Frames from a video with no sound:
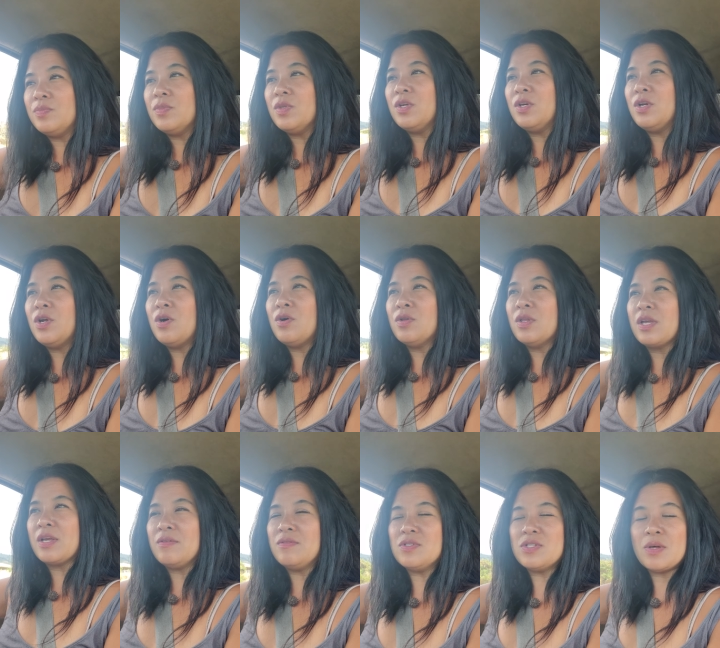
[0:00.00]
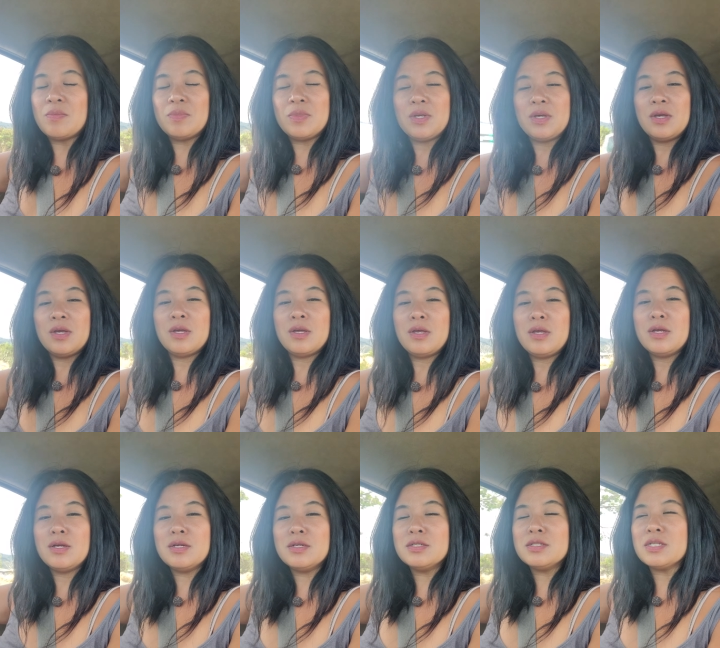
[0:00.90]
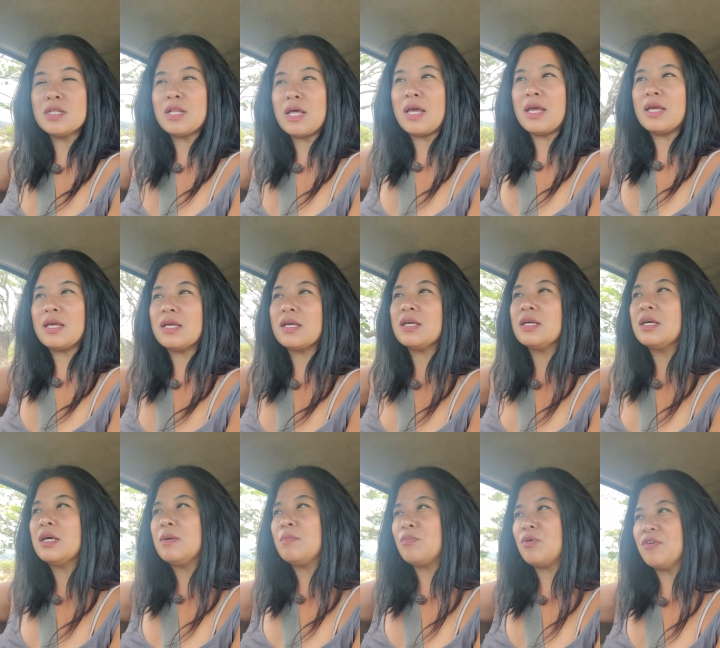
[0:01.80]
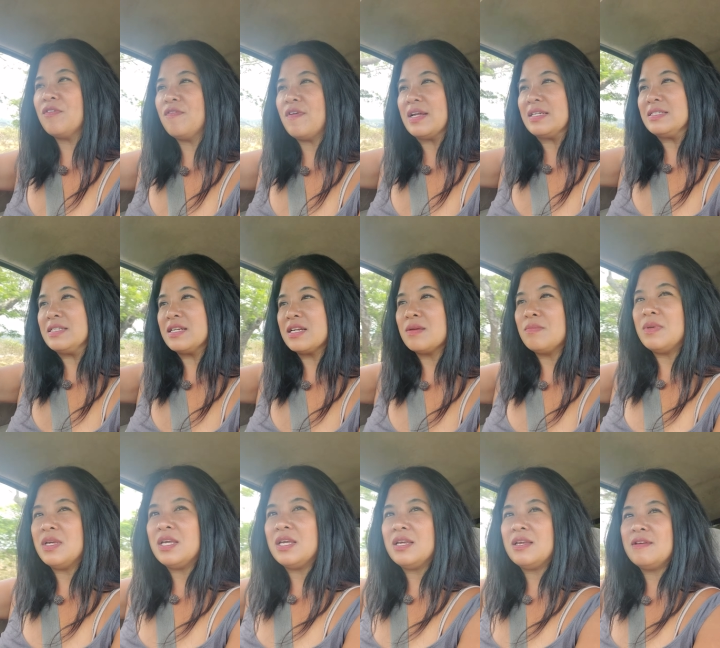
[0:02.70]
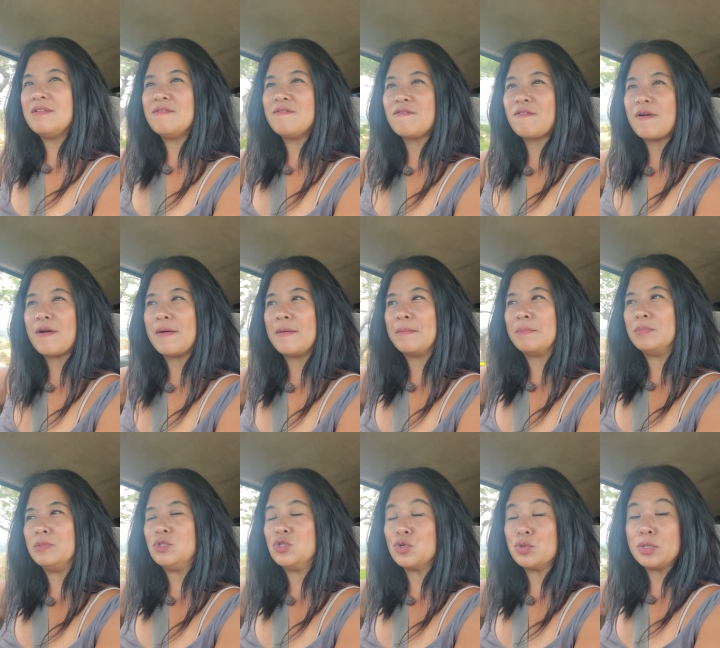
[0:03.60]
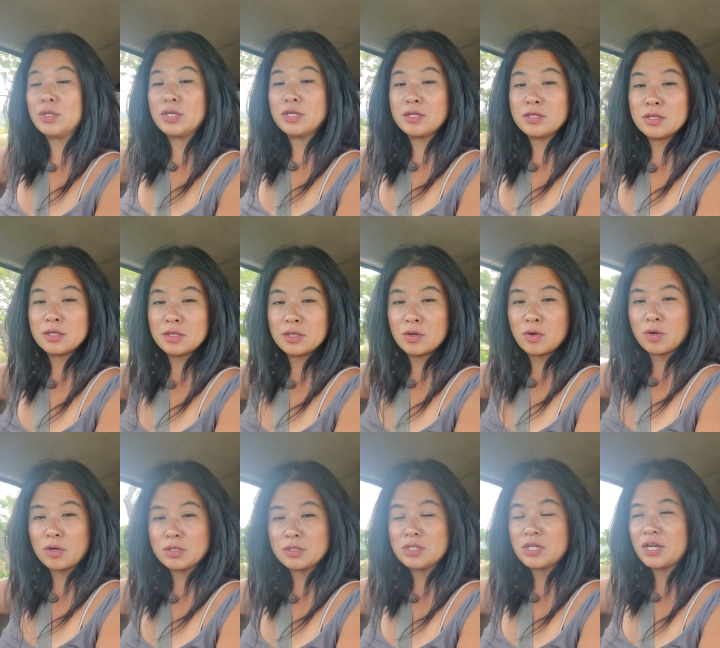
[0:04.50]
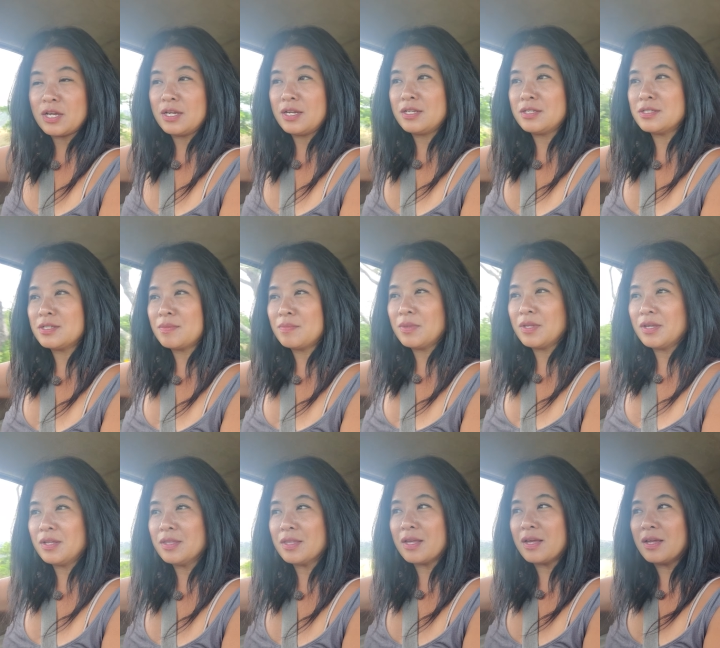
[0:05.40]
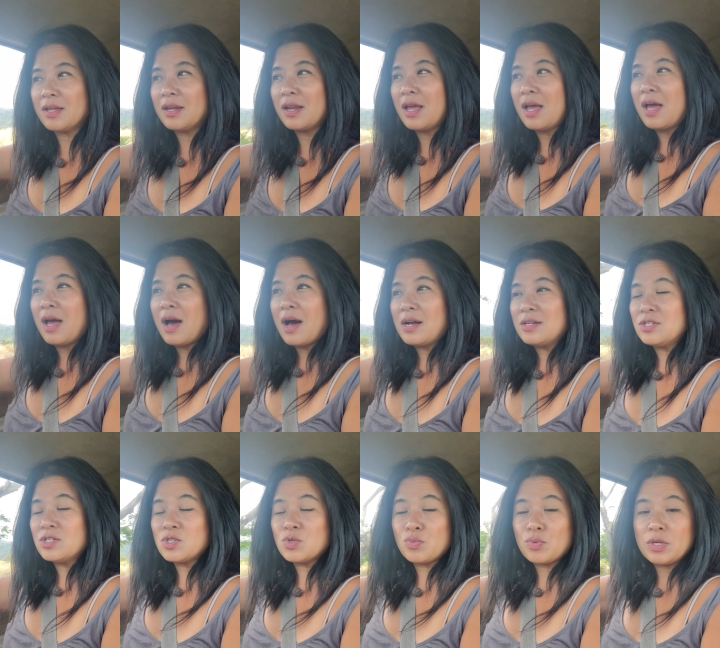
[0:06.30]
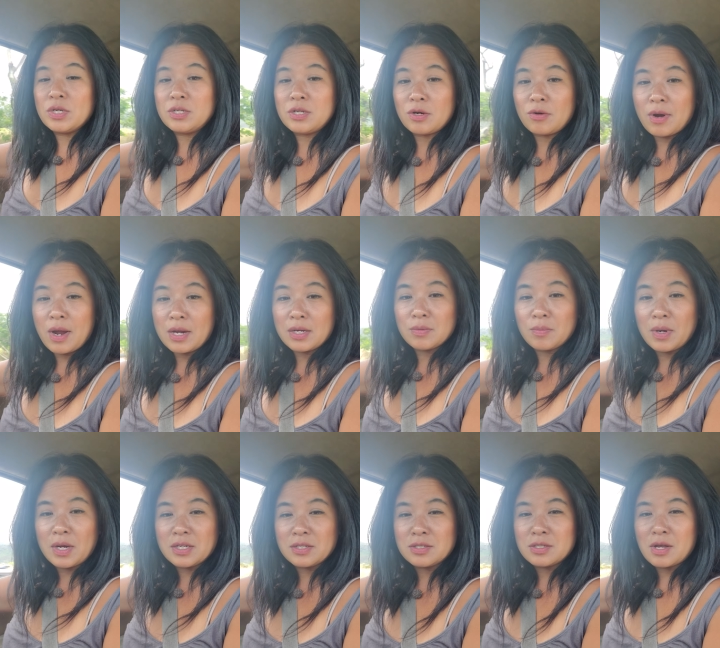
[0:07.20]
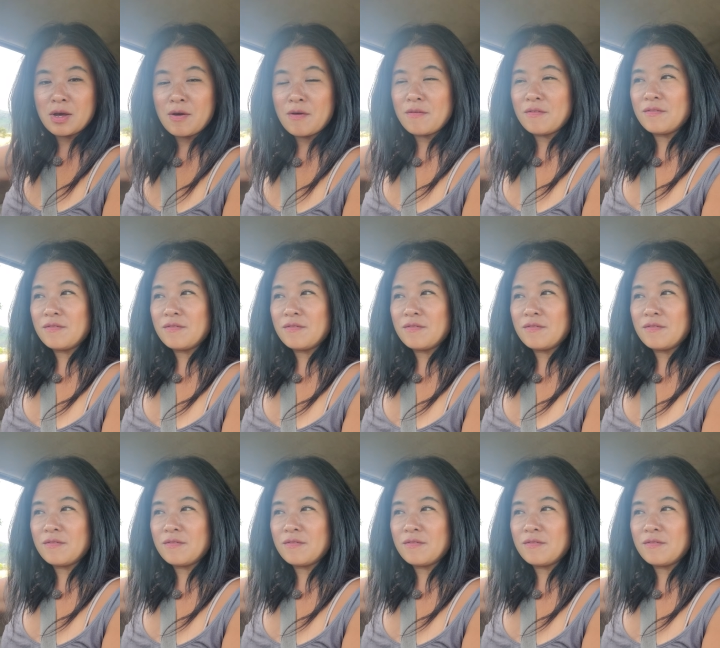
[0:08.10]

You know, like if something is like preventing me from doing or attaining something, then I just redirect myself.